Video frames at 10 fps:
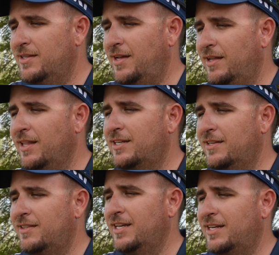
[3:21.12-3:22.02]
I like
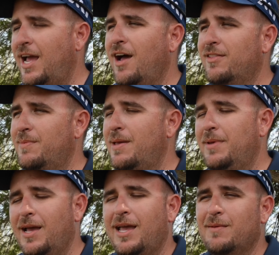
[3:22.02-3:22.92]
to think now that
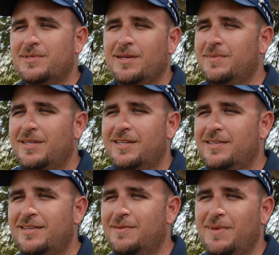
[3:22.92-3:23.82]
maybe I am
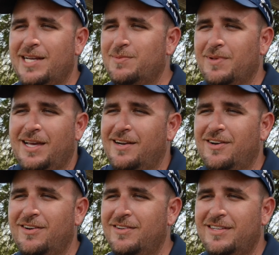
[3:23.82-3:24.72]
something in match play. I don't
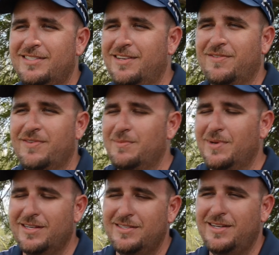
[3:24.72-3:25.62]
know. It's different,
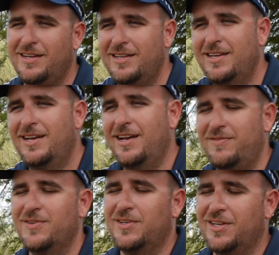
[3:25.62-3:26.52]
but I
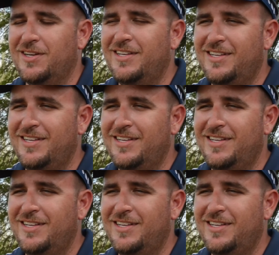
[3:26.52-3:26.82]
feel good.